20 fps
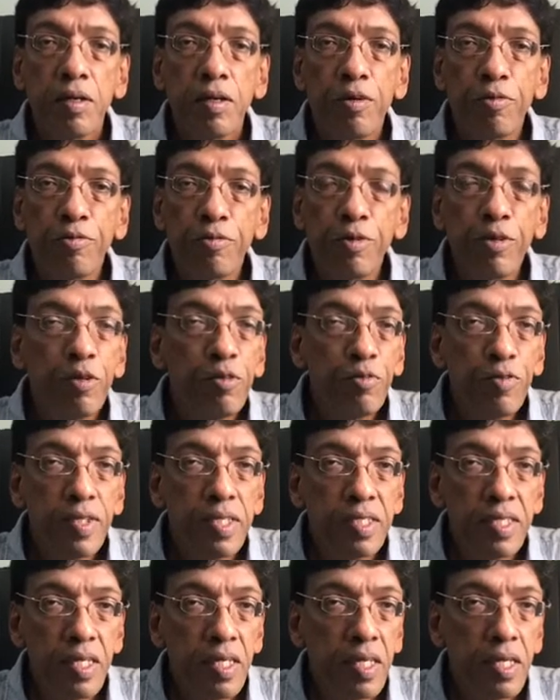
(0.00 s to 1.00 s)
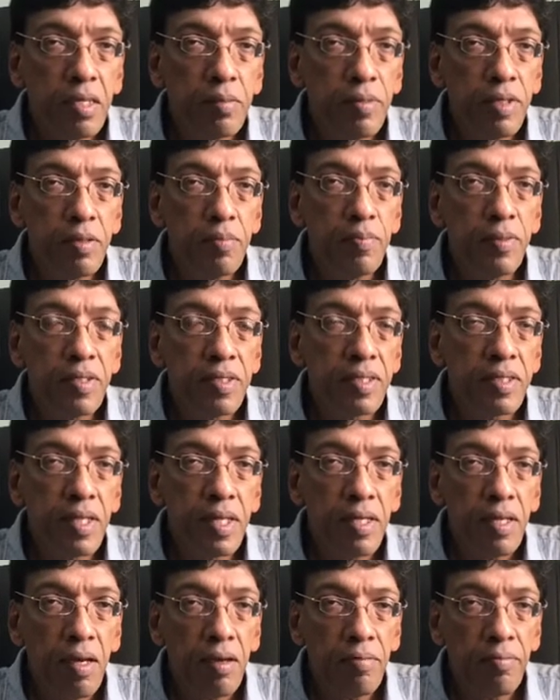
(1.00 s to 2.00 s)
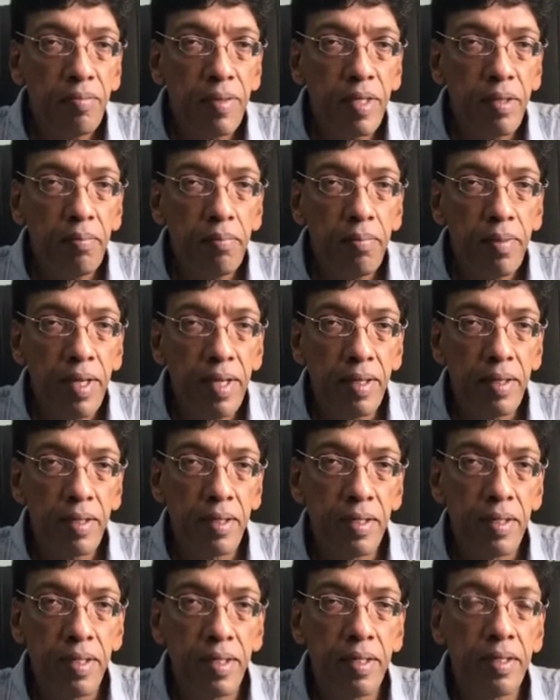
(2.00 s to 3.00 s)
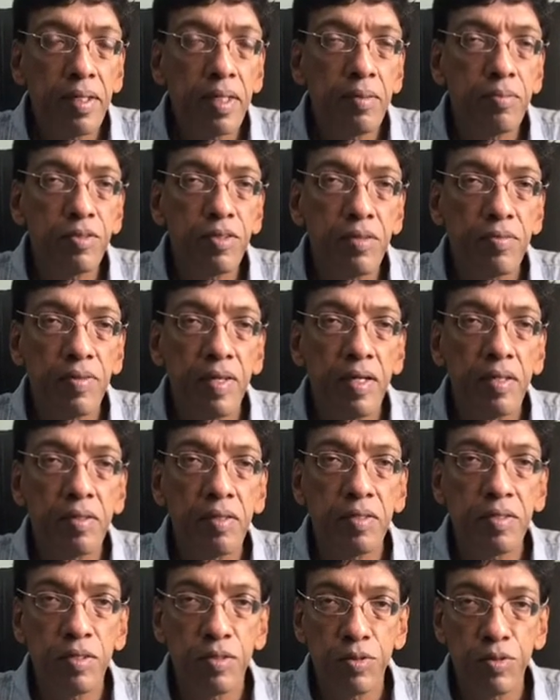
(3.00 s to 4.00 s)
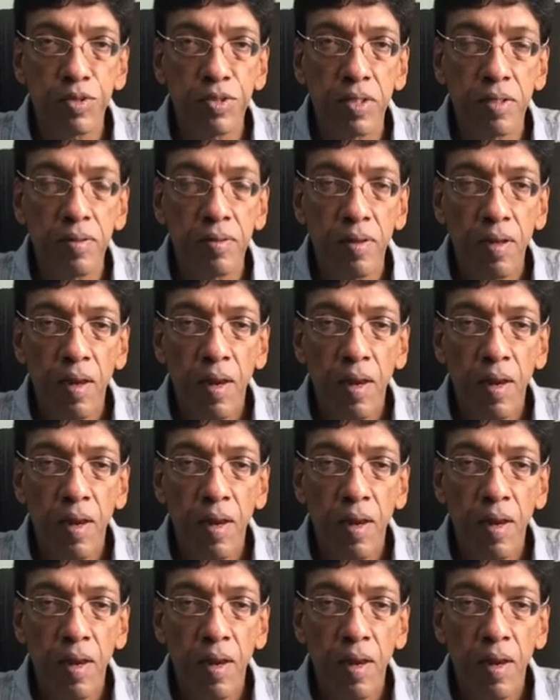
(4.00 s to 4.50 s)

fulfills the commitments that have been made in terms of that resolution.